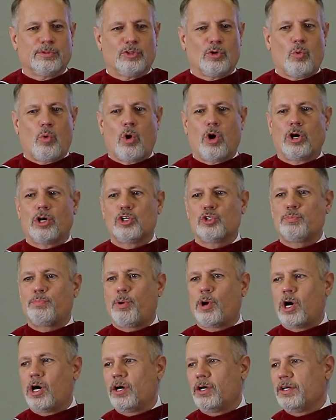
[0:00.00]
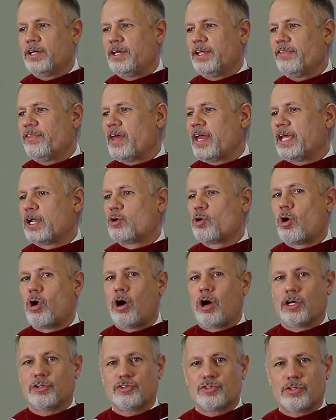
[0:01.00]
The waters parted and they
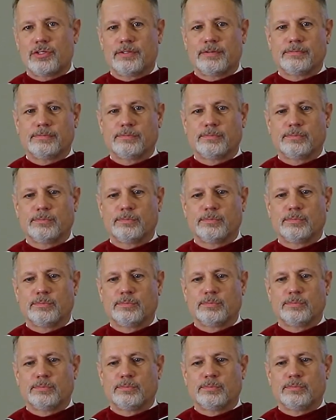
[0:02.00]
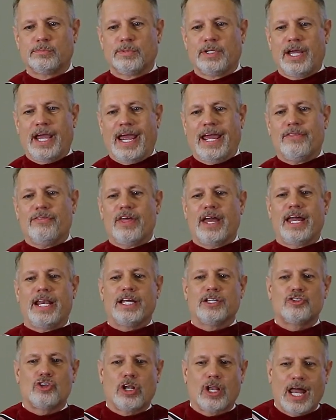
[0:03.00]
crossed. And
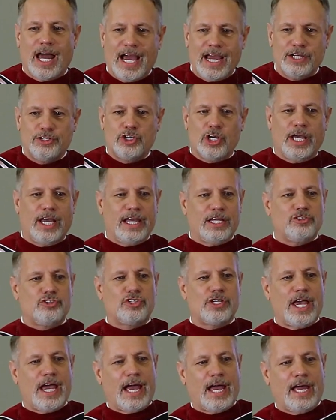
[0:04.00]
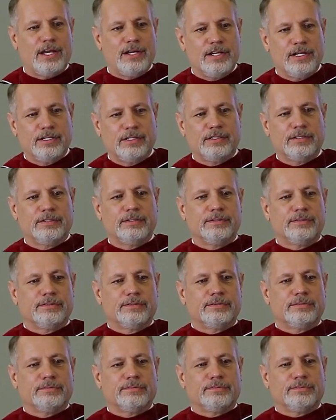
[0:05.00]
then, as Elijah had said,
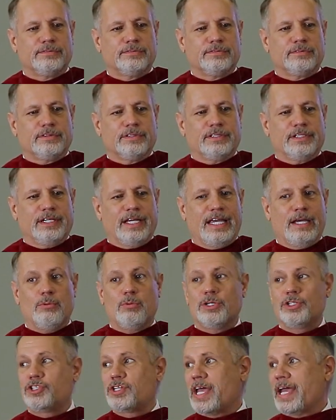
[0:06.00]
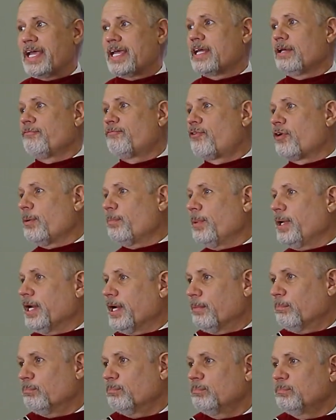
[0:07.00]
he was taken from
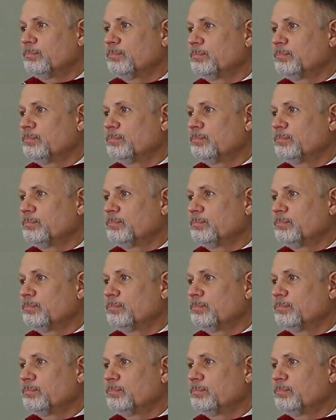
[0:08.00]
him.